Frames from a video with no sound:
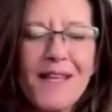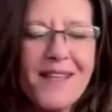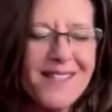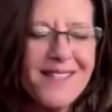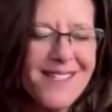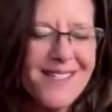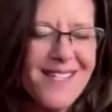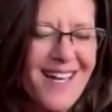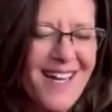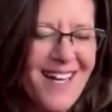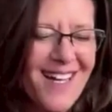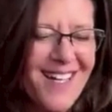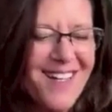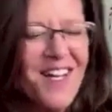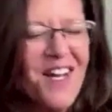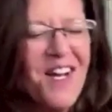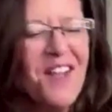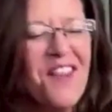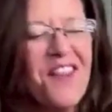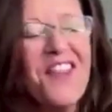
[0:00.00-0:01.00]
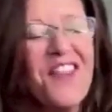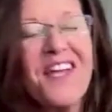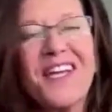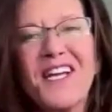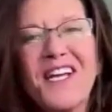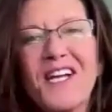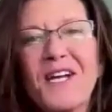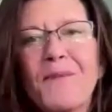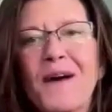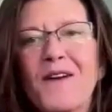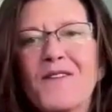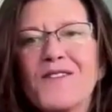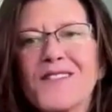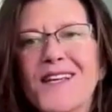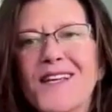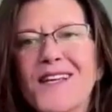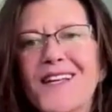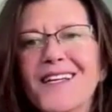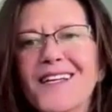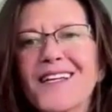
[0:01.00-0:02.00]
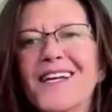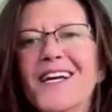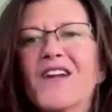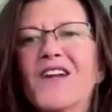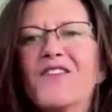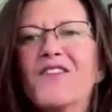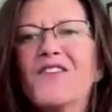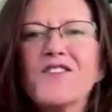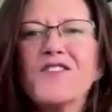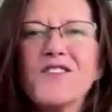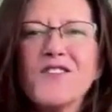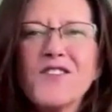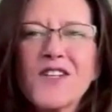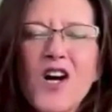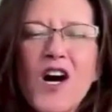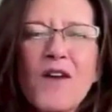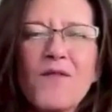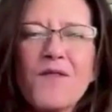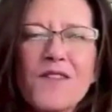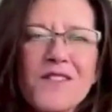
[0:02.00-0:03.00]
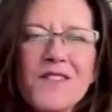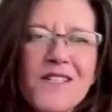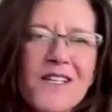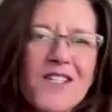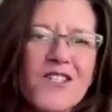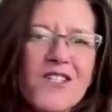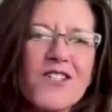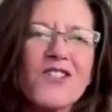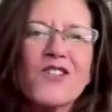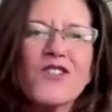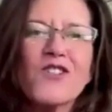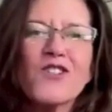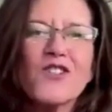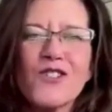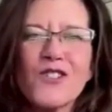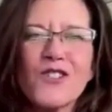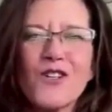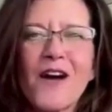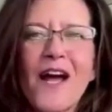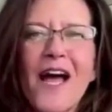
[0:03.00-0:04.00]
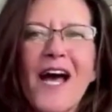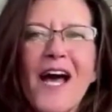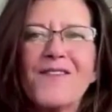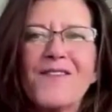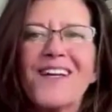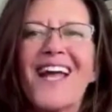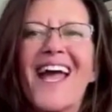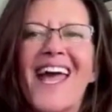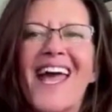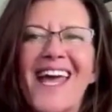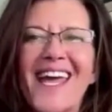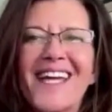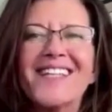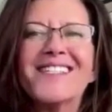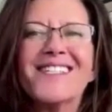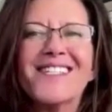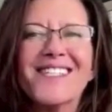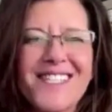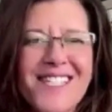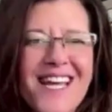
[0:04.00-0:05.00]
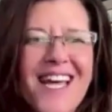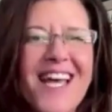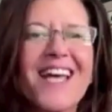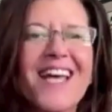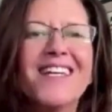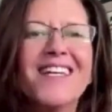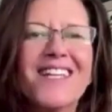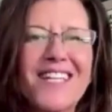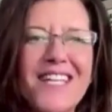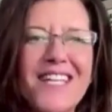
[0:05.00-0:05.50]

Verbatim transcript: by this time, thinking about selling, this is a conversation you should start having eight to ten